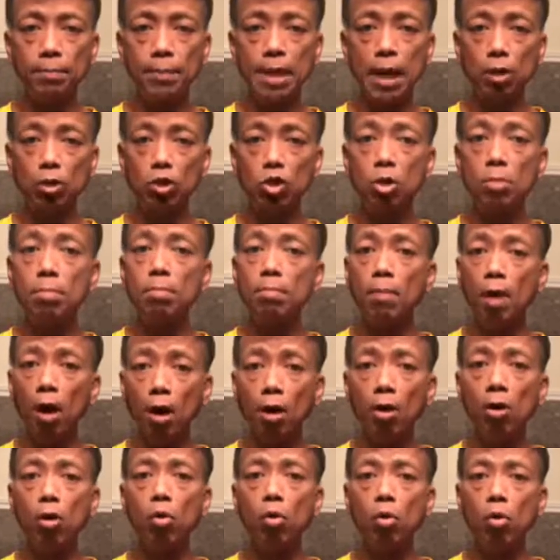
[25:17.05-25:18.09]
Now
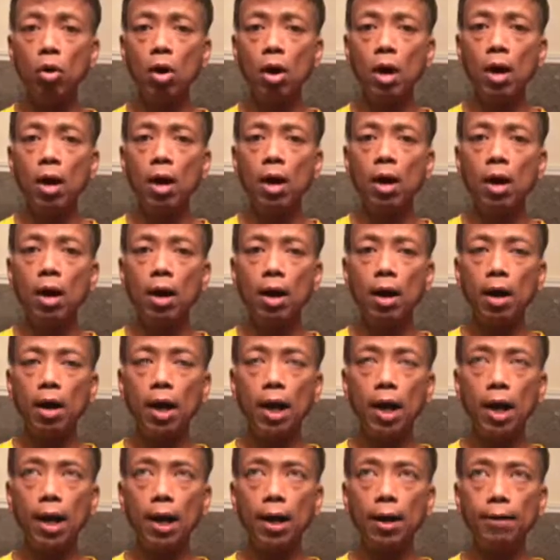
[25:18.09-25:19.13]
tomorrow,
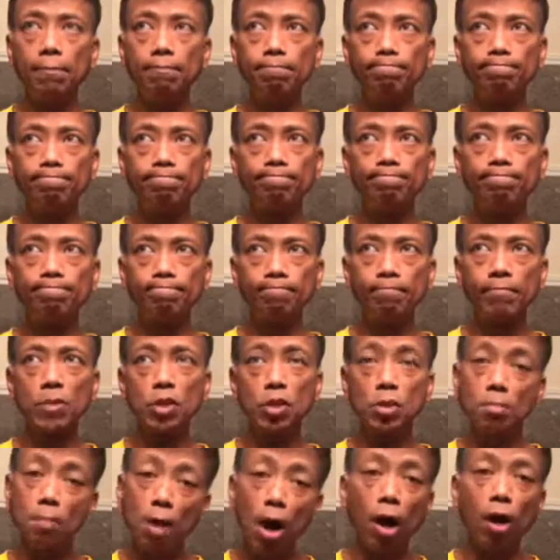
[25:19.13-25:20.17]

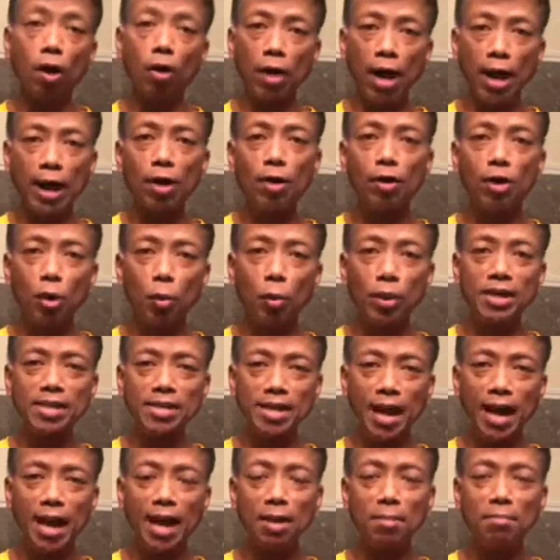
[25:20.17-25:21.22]
I don't know what
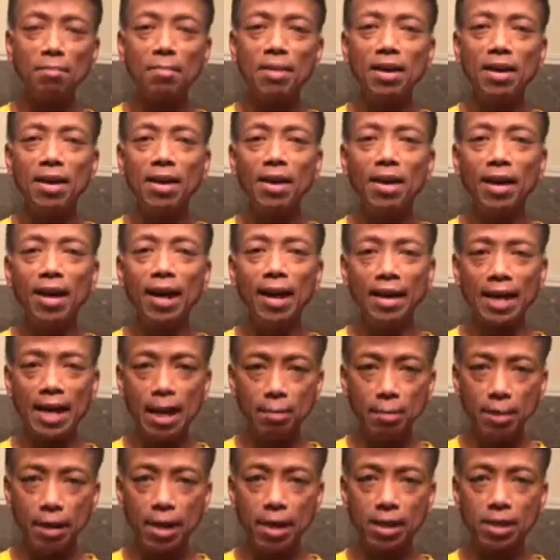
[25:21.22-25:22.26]
time,
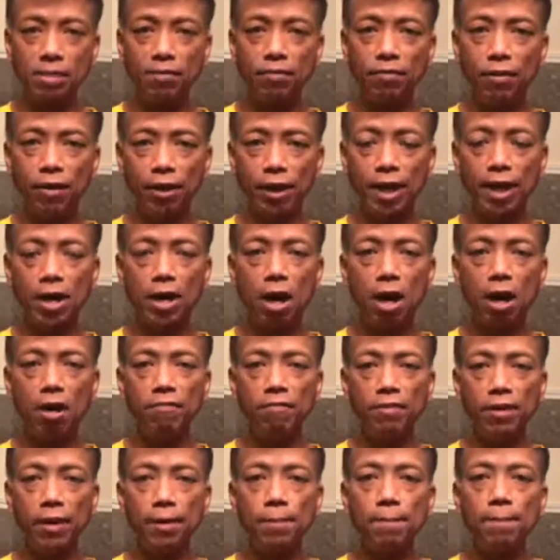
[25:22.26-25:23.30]
again because of Hurricane
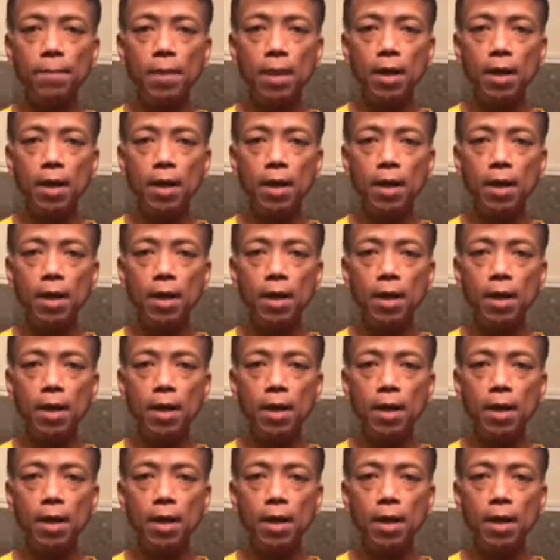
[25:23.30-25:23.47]
Harvey